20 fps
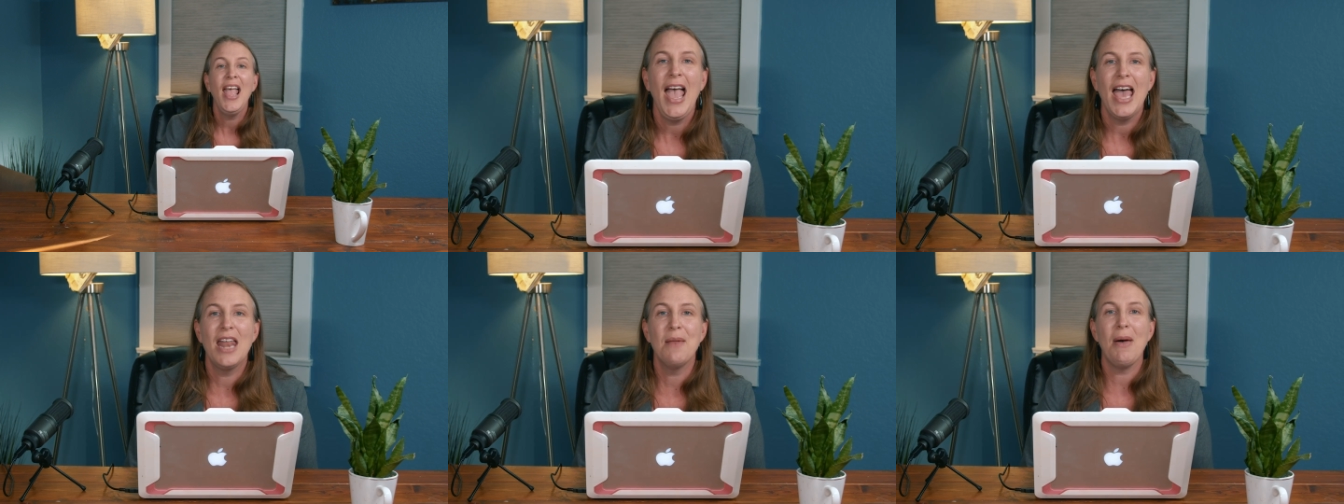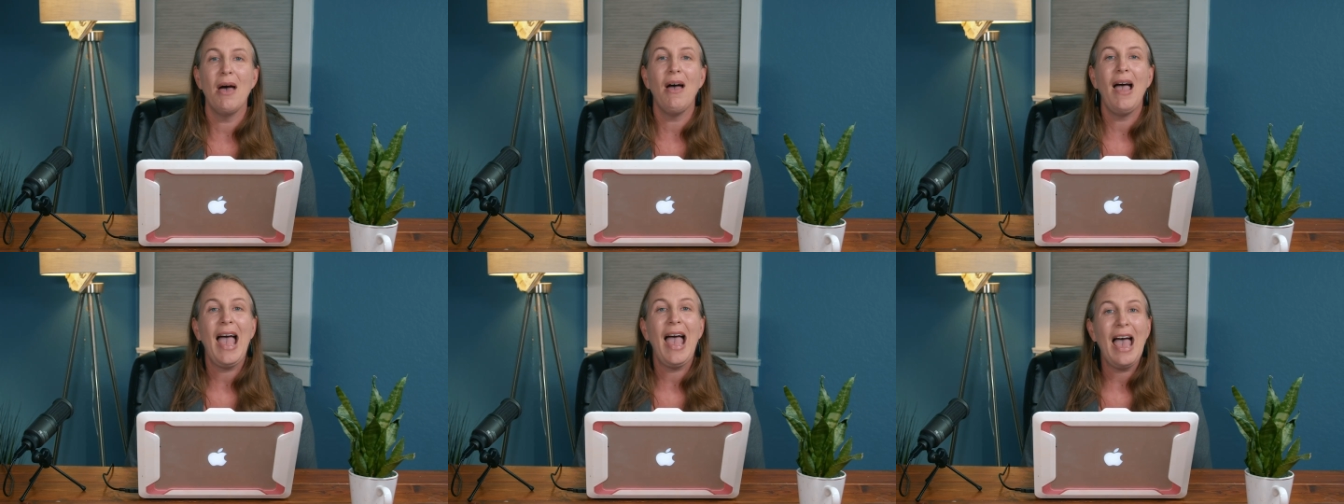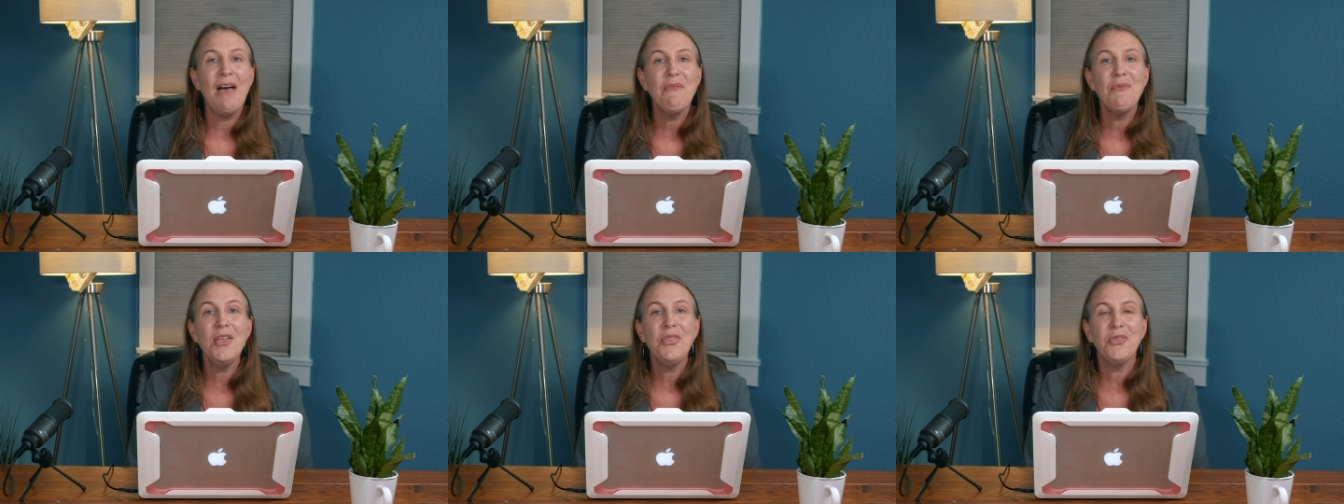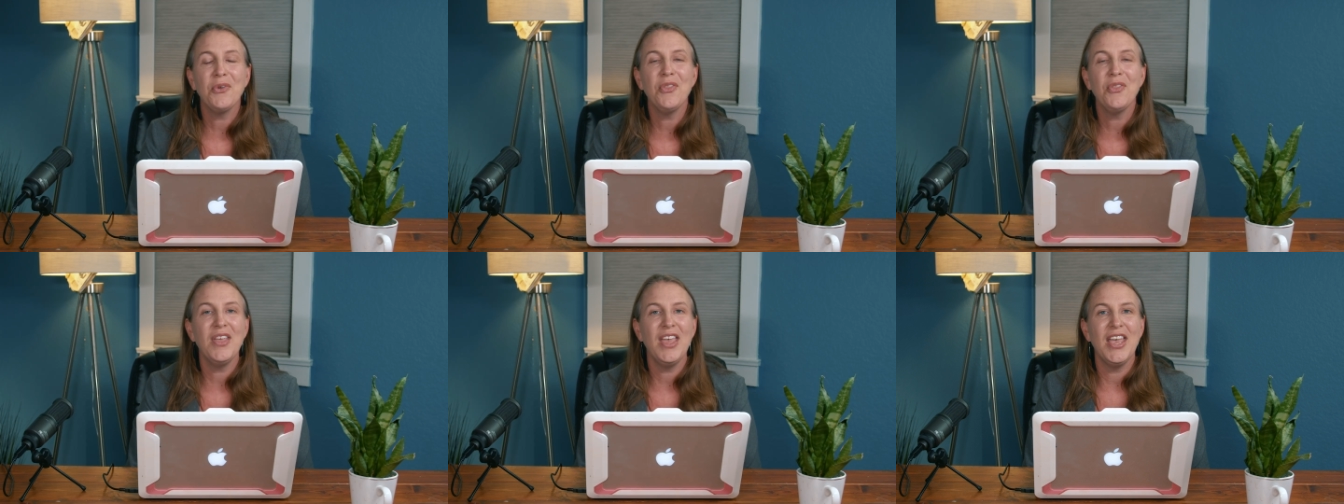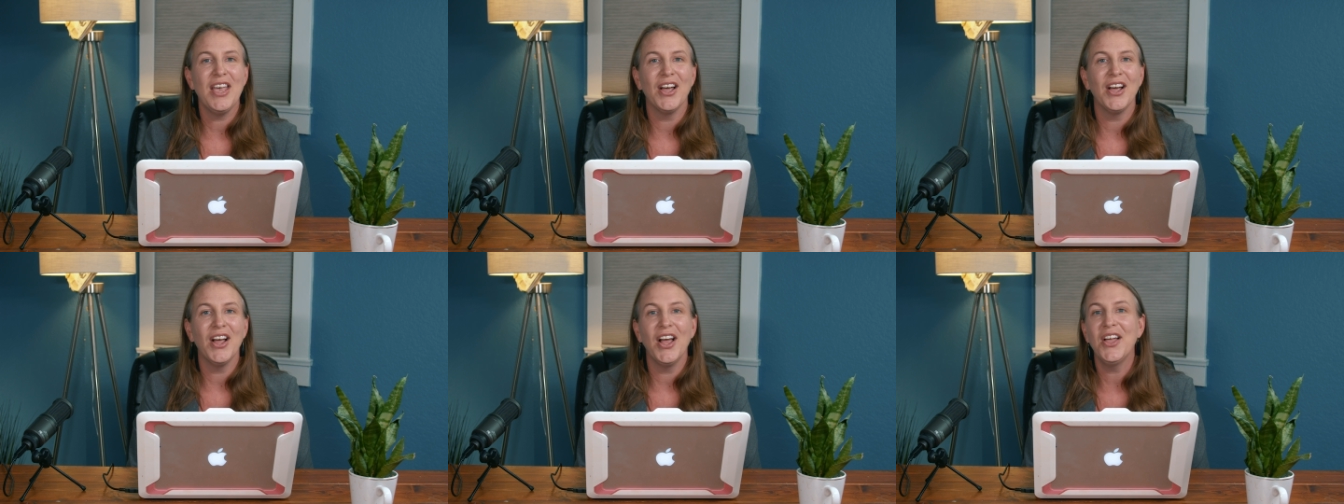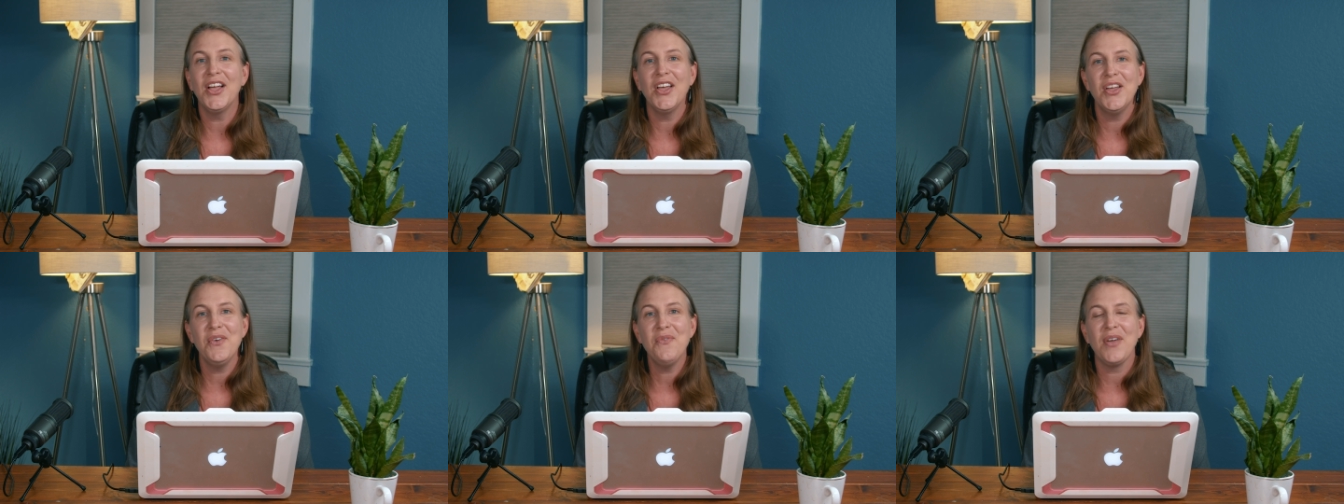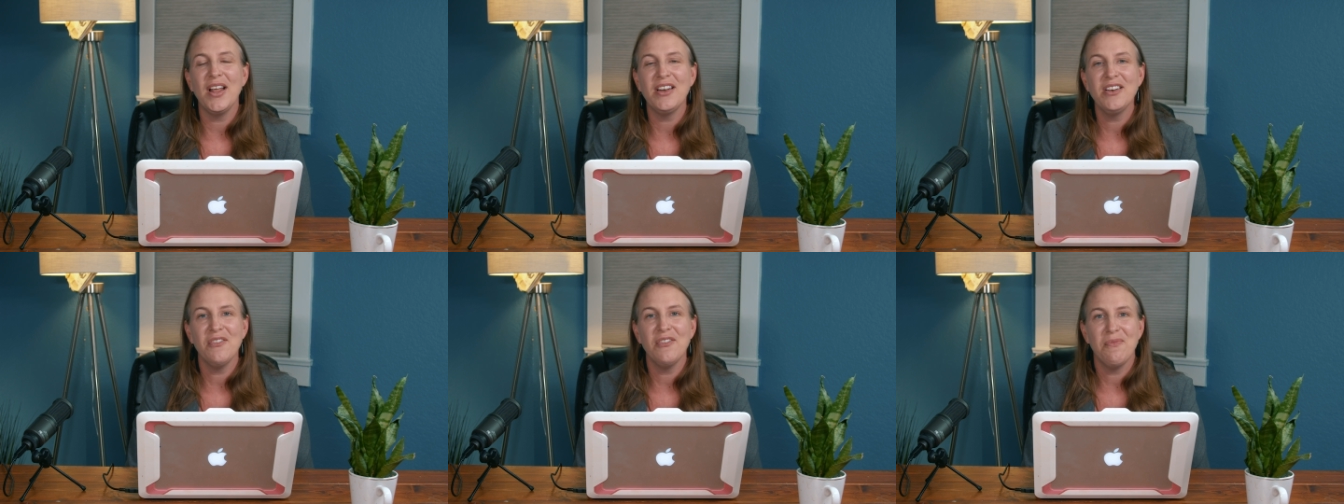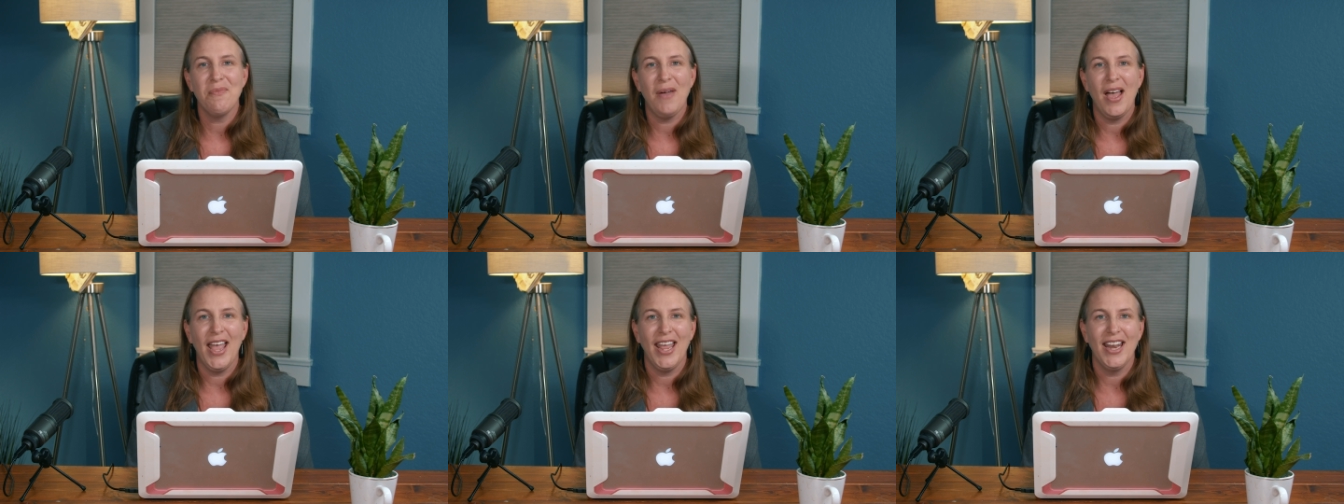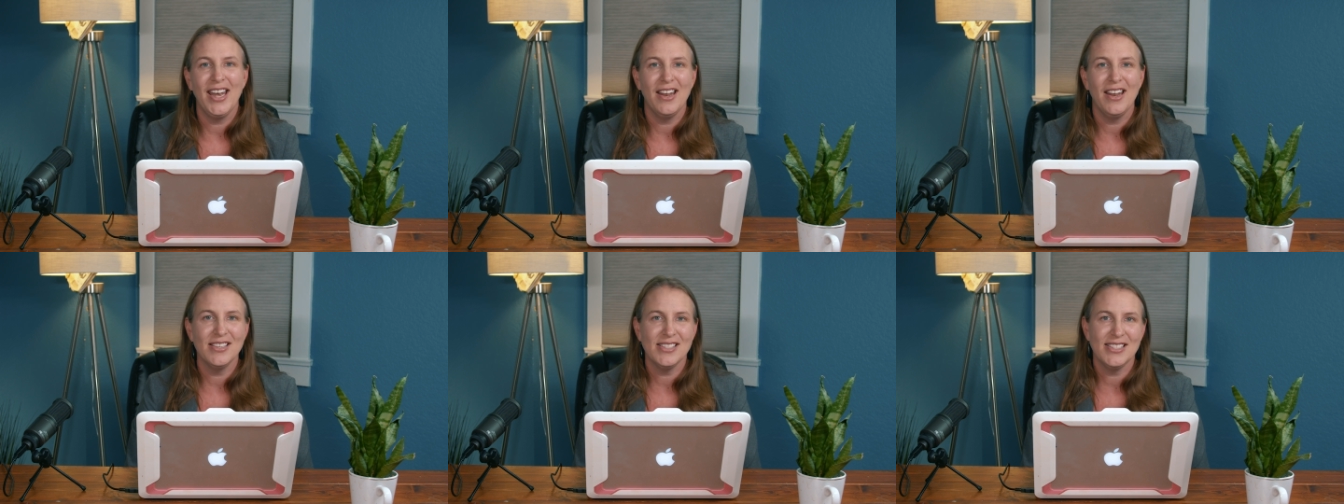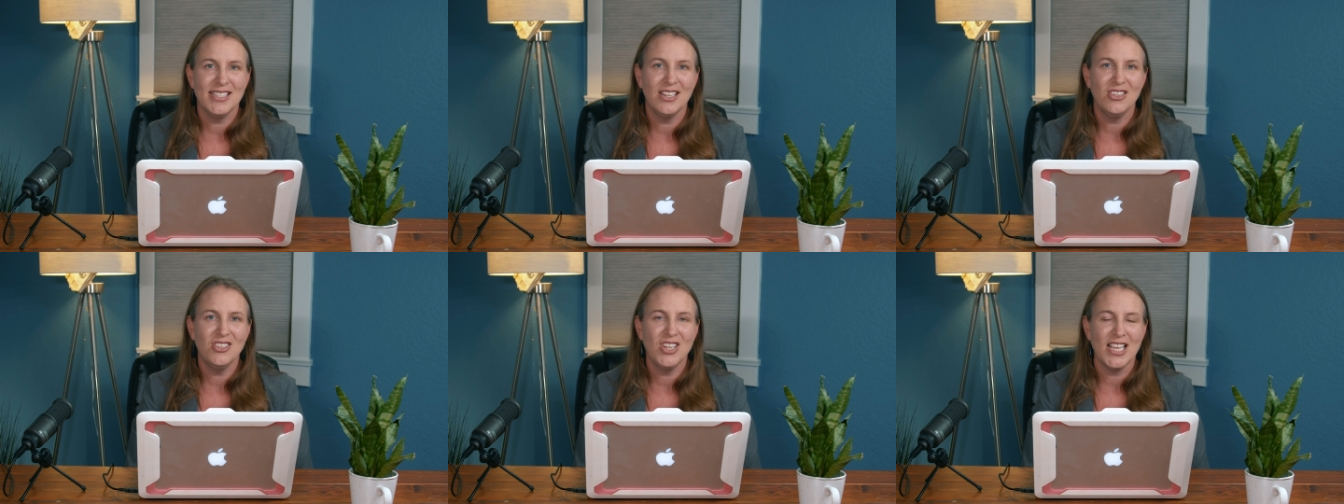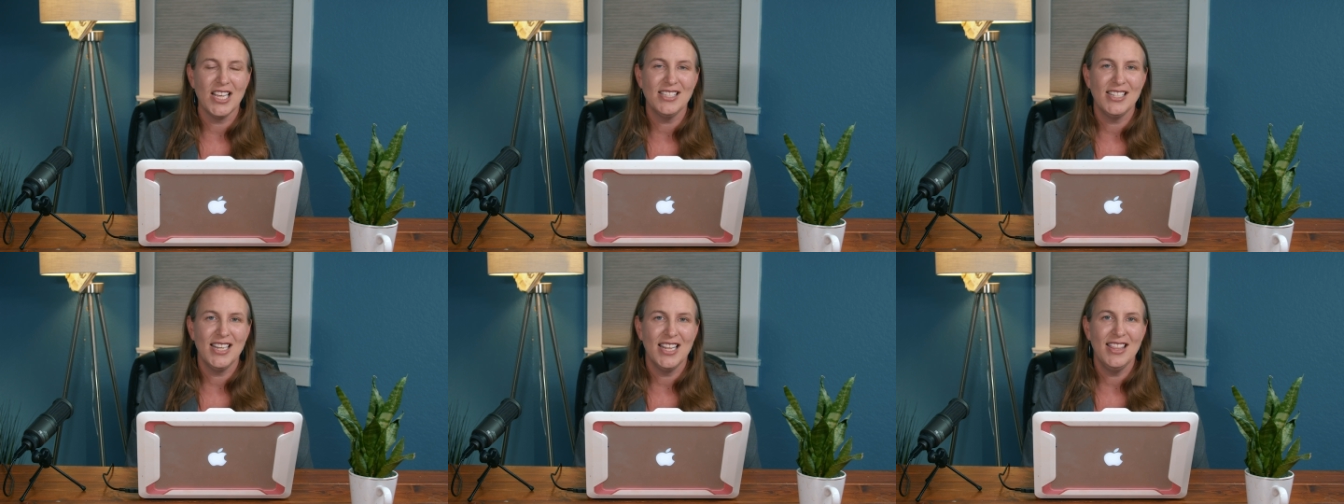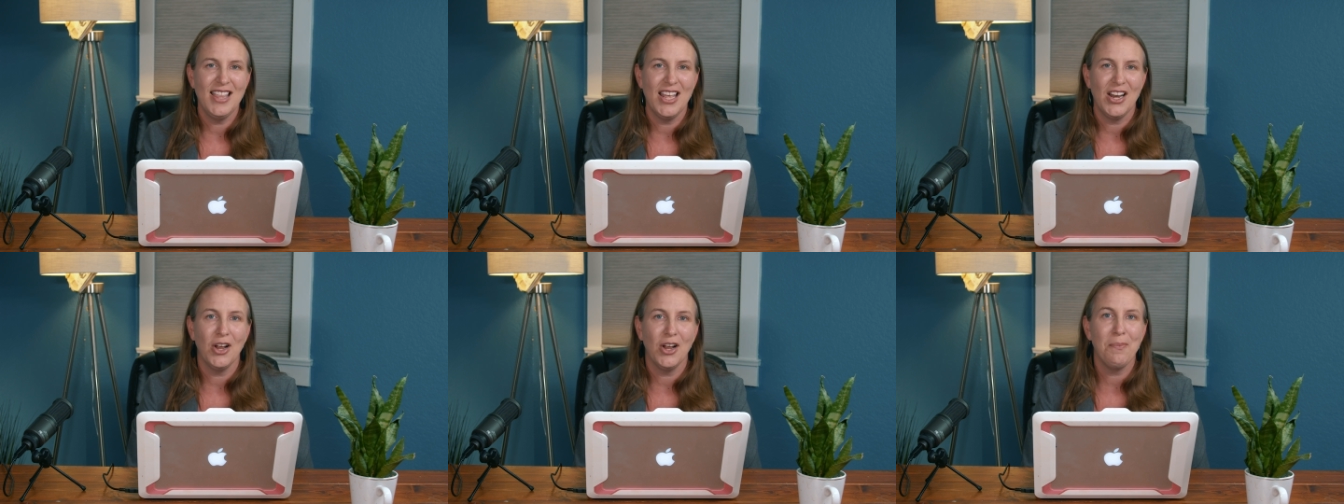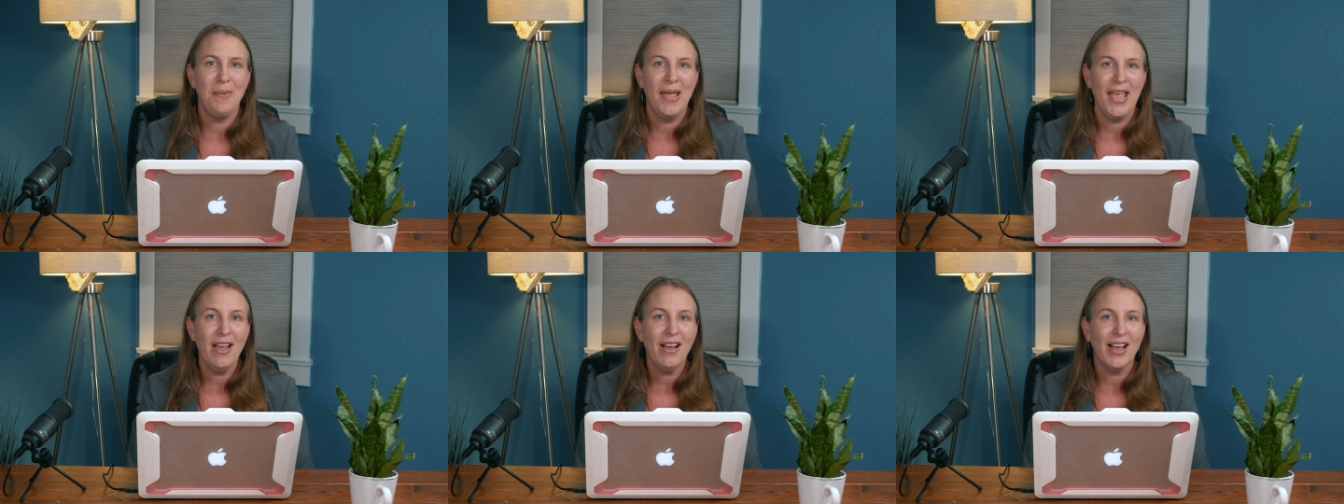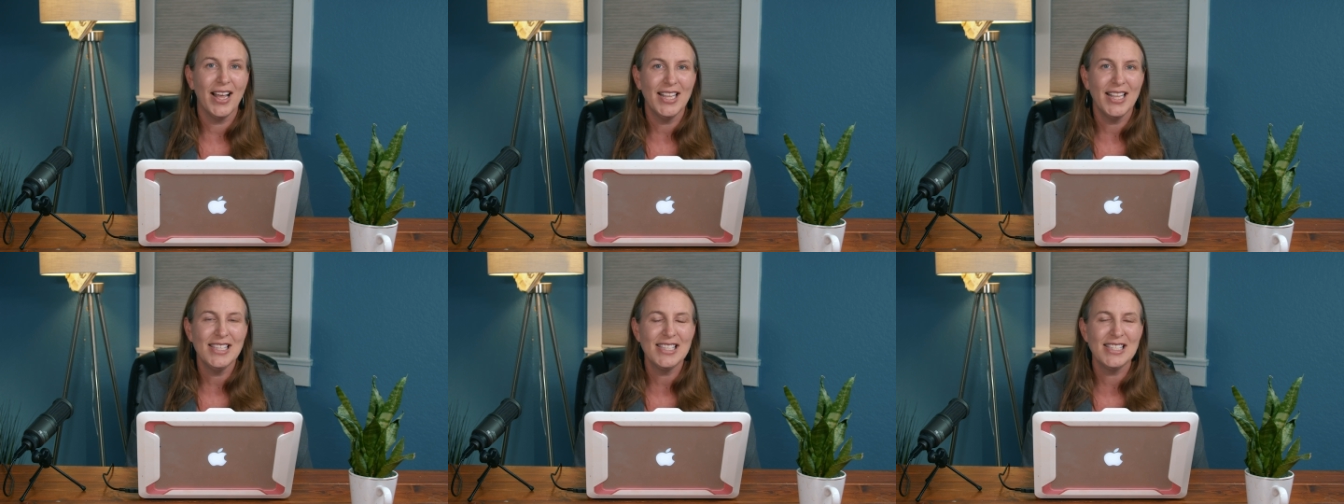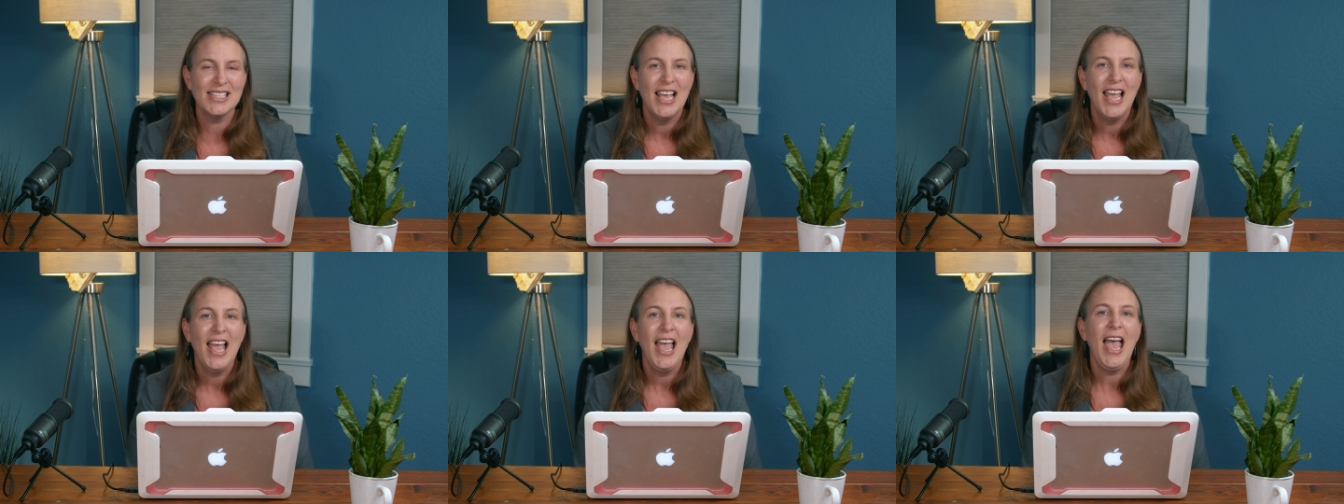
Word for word: And about halfway through the year, a good friend of mine suggested that her parents